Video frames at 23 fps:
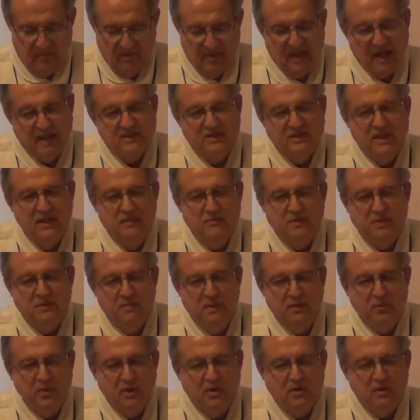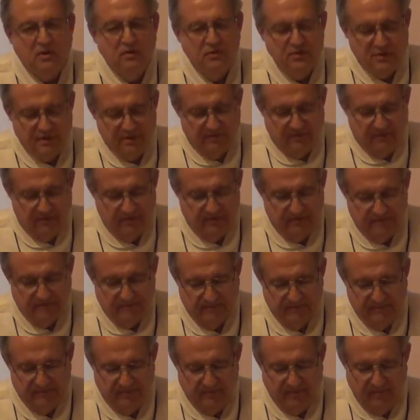God seems to be reclusive.
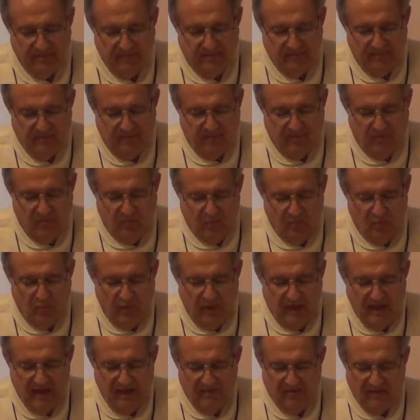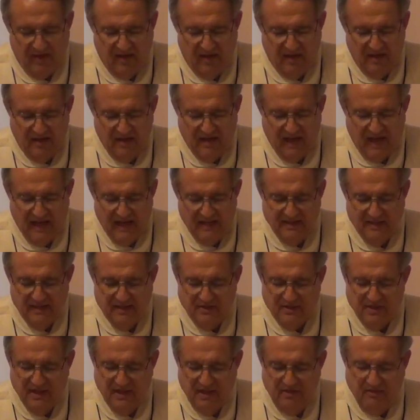We have a God that
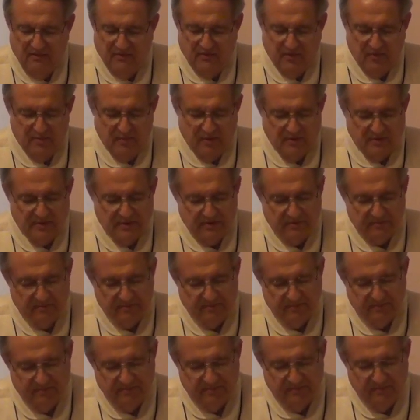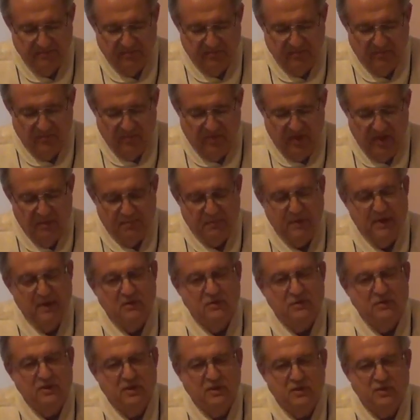is hidden from us. He
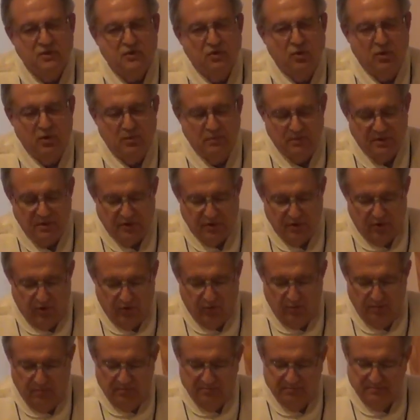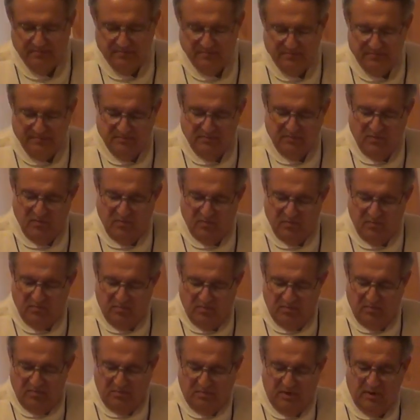appears in a storm to Job,
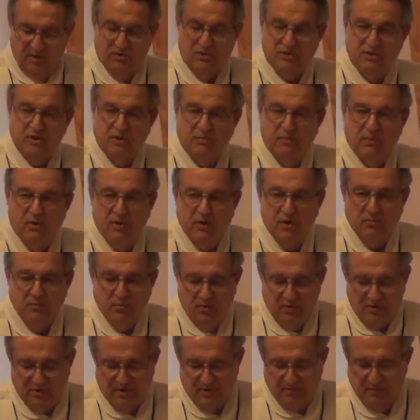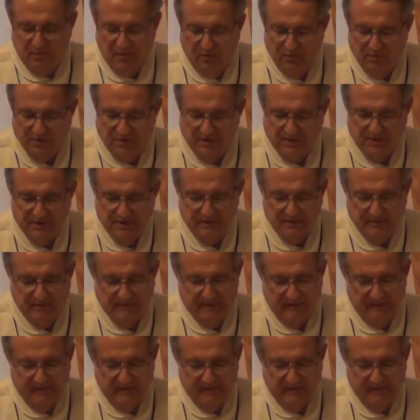appears as a burning bush to Moses.